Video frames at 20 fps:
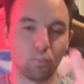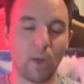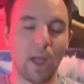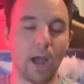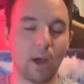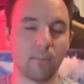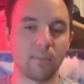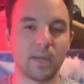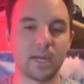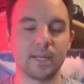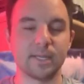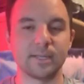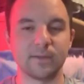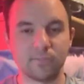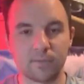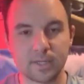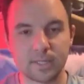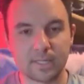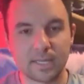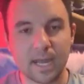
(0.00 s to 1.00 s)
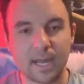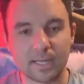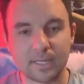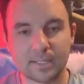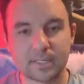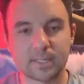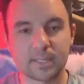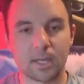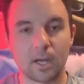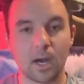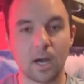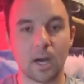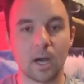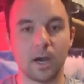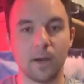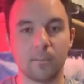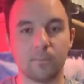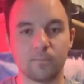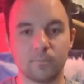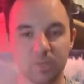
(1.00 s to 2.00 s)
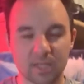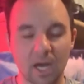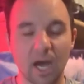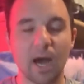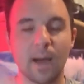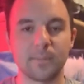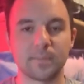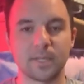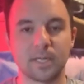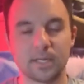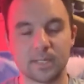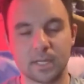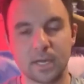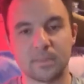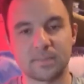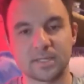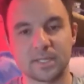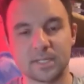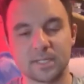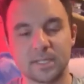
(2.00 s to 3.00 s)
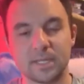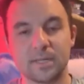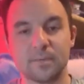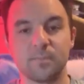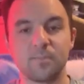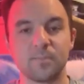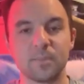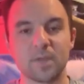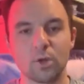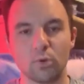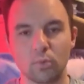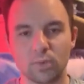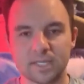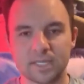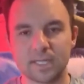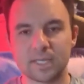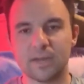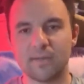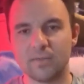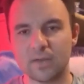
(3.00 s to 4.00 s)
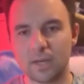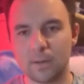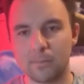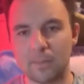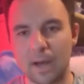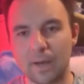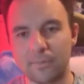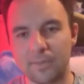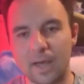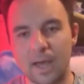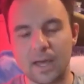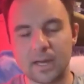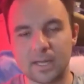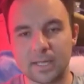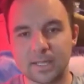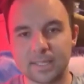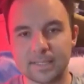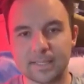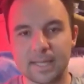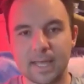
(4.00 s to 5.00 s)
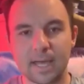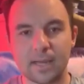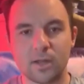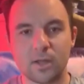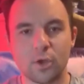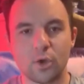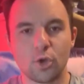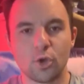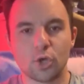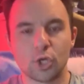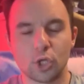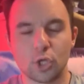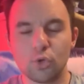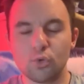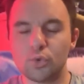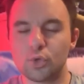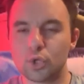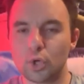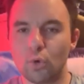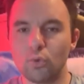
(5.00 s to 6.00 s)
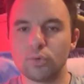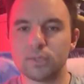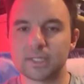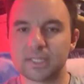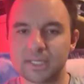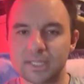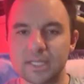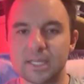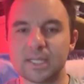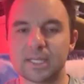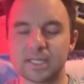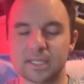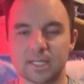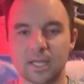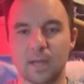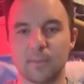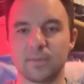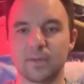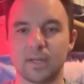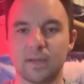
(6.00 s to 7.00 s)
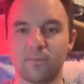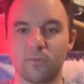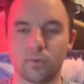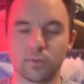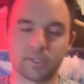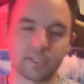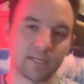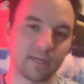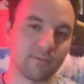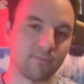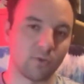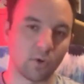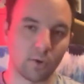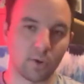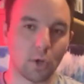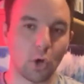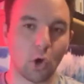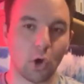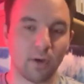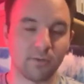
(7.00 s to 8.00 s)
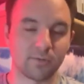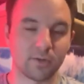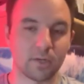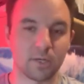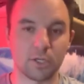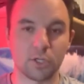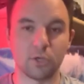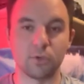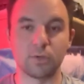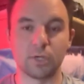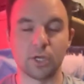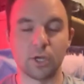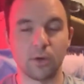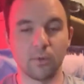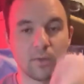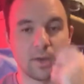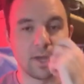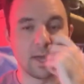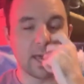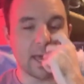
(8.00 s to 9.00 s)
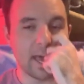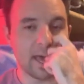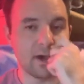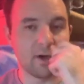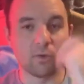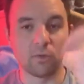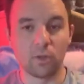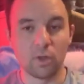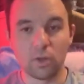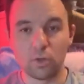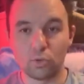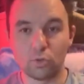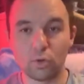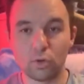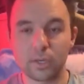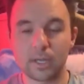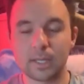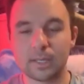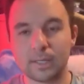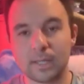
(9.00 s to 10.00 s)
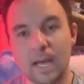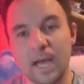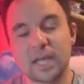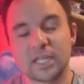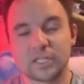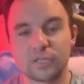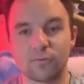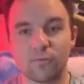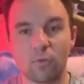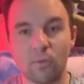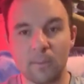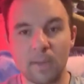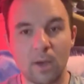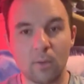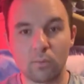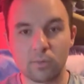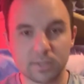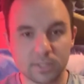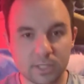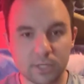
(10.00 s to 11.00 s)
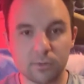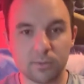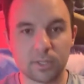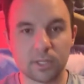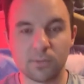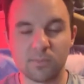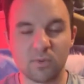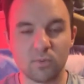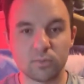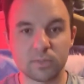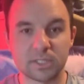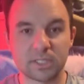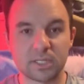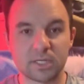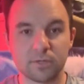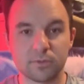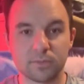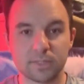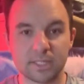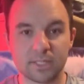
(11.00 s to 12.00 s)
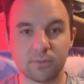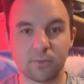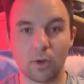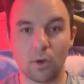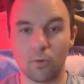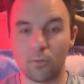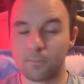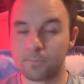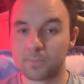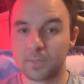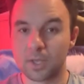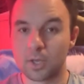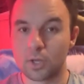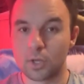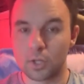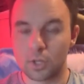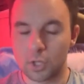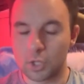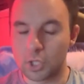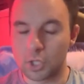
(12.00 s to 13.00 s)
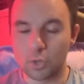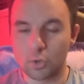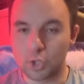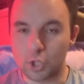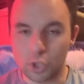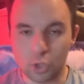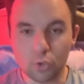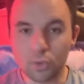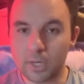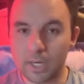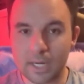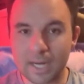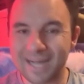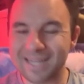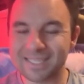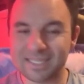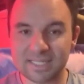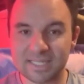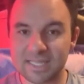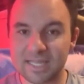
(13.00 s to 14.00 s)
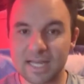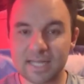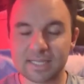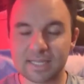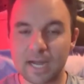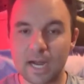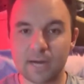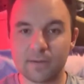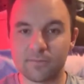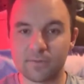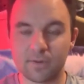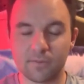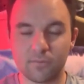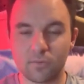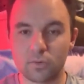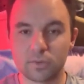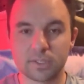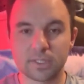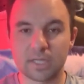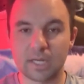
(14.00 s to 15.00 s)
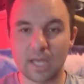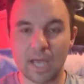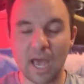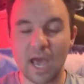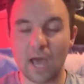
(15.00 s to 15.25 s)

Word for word: how many different decks uh, topped in top 16. What's significant about that is that you don't see this type of diversity very often in Yu-Gi-Oh! Hell, look at last format where Tearlament was tier zero you did not see that kind of diversity